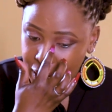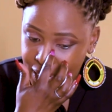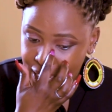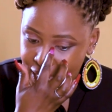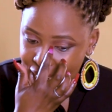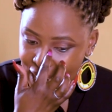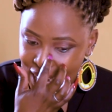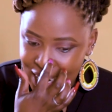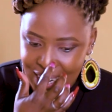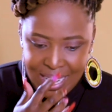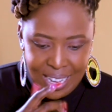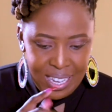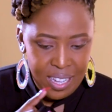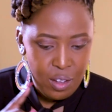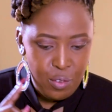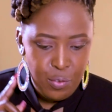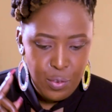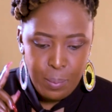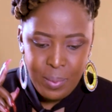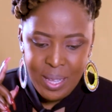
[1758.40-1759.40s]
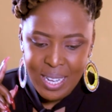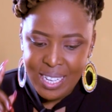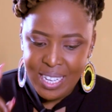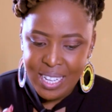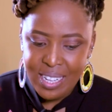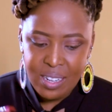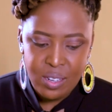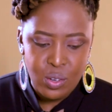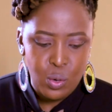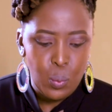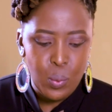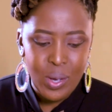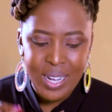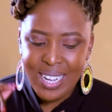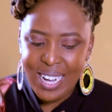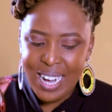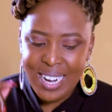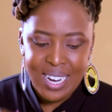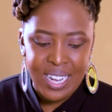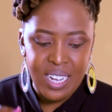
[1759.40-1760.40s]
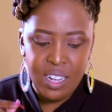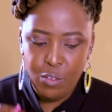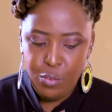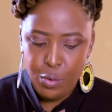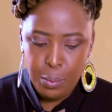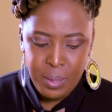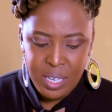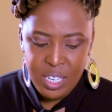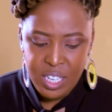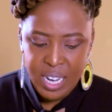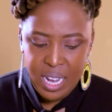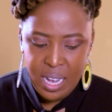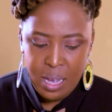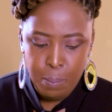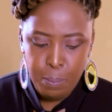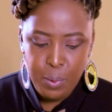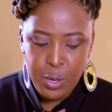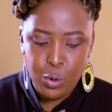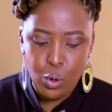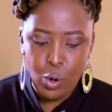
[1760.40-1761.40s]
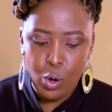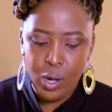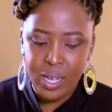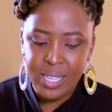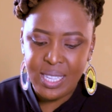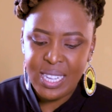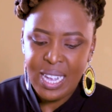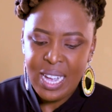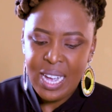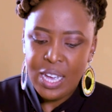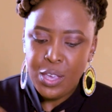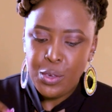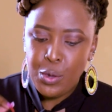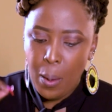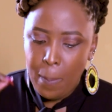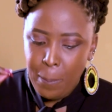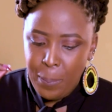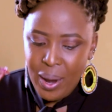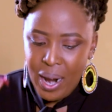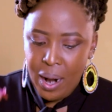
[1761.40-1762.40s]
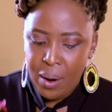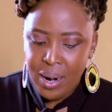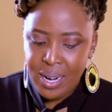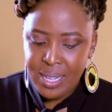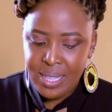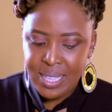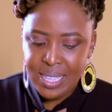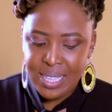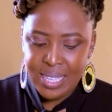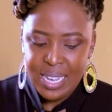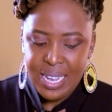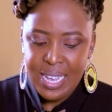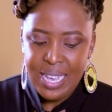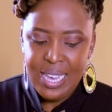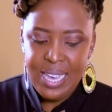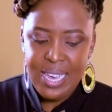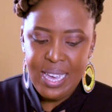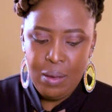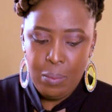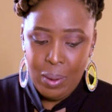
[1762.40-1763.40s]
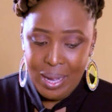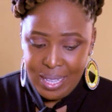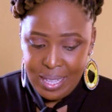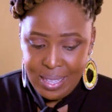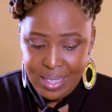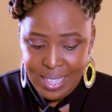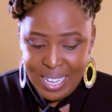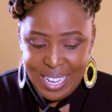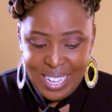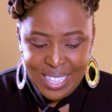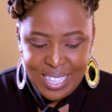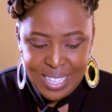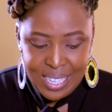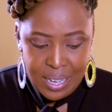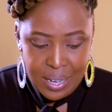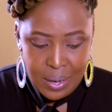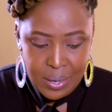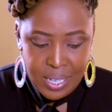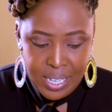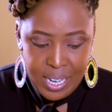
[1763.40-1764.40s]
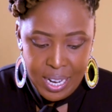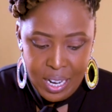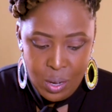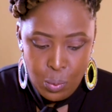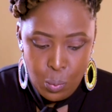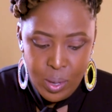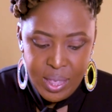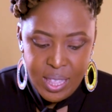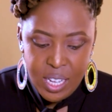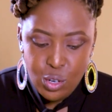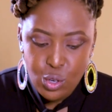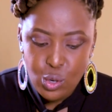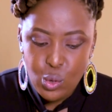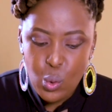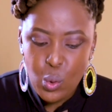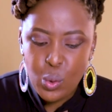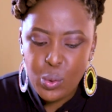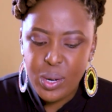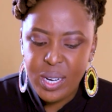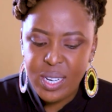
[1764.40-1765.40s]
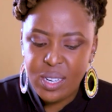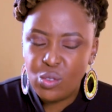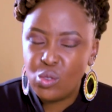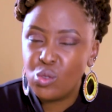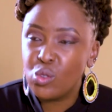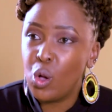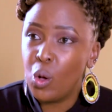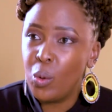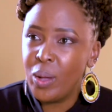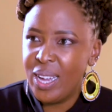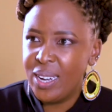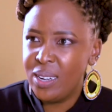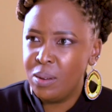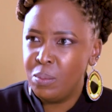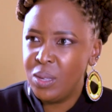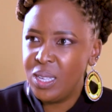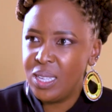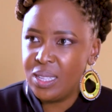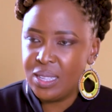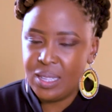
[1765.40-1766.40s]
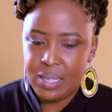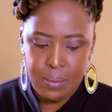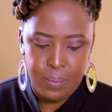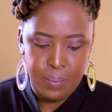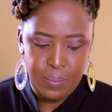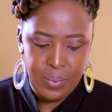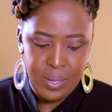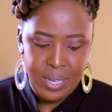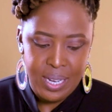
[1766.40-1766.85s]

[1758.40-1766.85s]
We gotta heal from the guilt. We gotta heal from the shame, because your parents, it's dealing with the two greatest soul enemies.